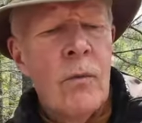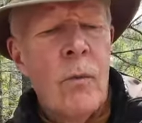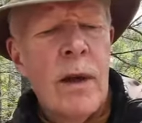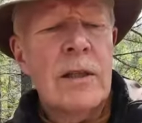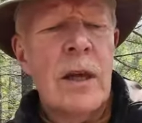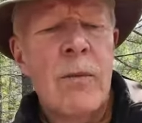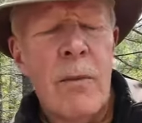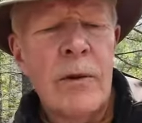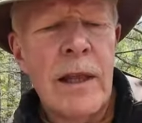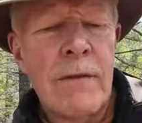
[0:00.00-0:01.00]
was
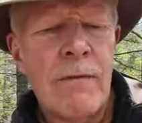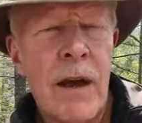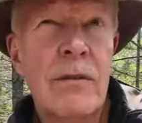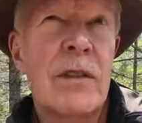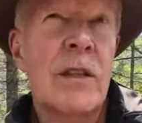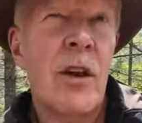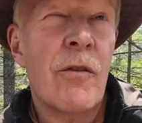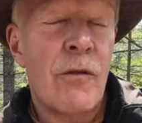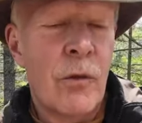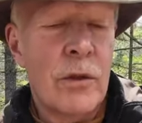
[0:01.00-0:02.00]
what would that five C R
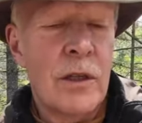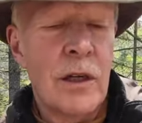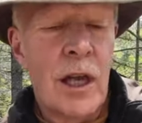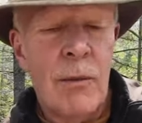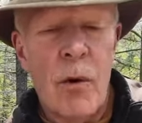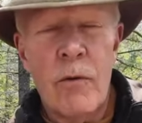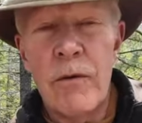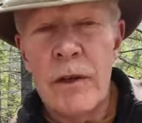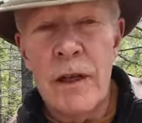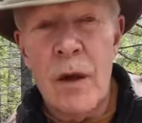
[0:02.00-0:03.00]
fourteen M O
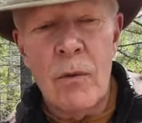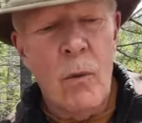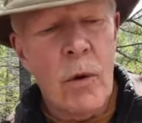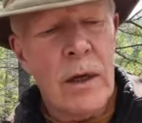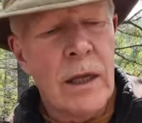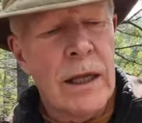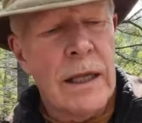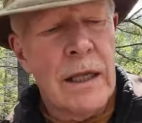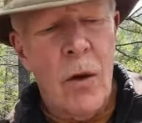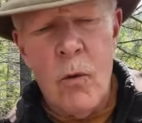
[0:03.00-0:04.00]
V work
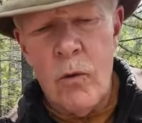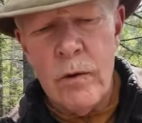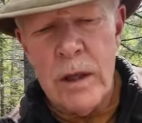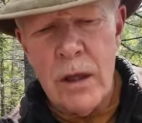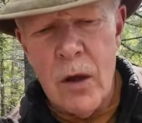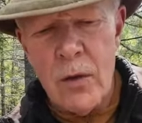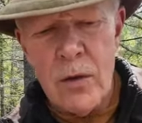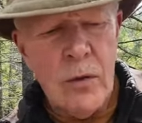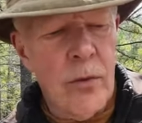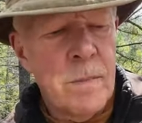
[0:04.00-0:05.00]
like over the long
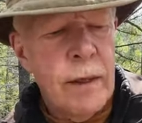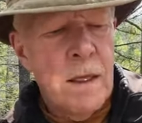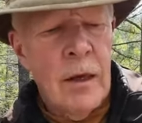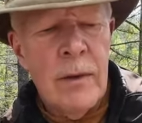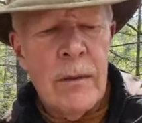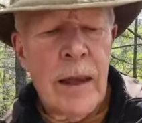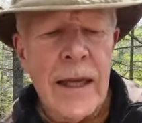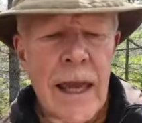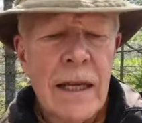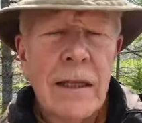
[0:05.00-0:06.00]
term? Well, I
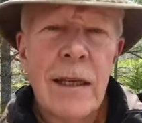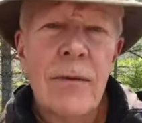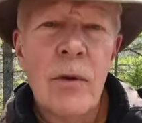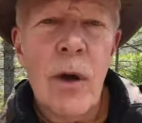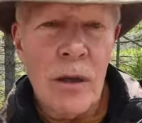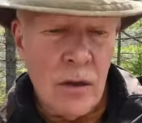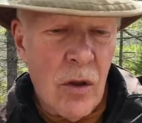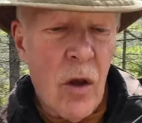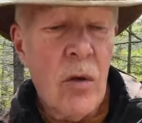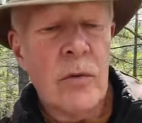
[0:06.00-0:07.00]
can't give you a
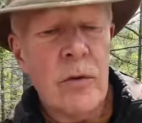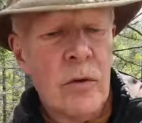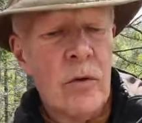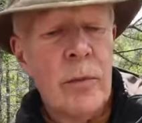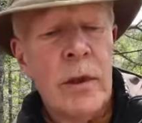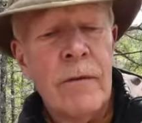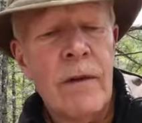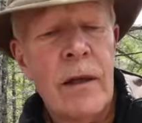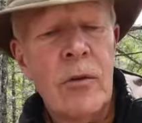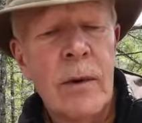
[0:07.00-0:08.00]
long-term
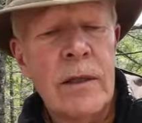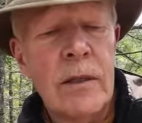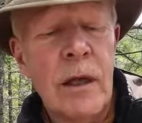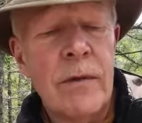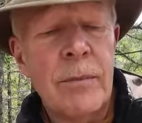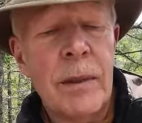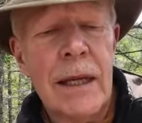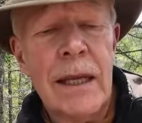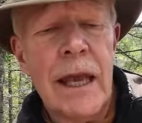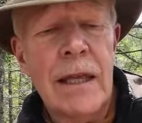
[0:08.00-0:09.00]
evaluation of it, but
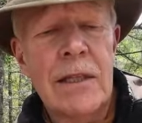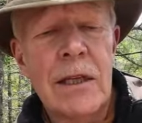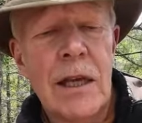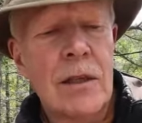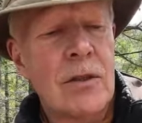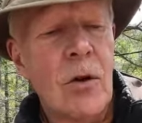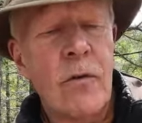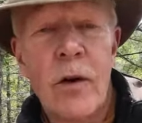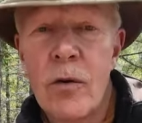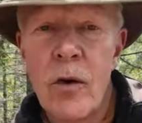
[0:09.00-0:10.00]
I can say so
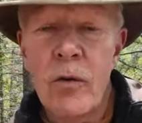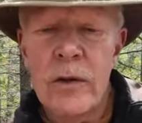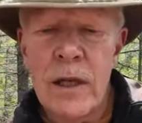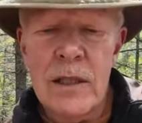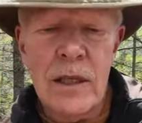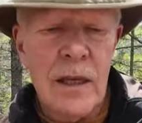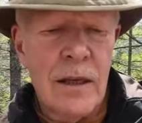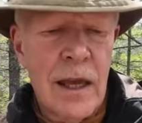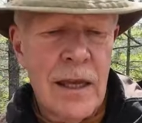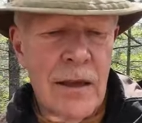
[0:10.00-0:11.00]
far in all the testing I
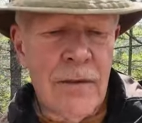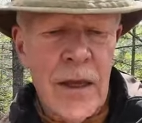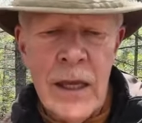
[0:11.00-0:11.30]
have,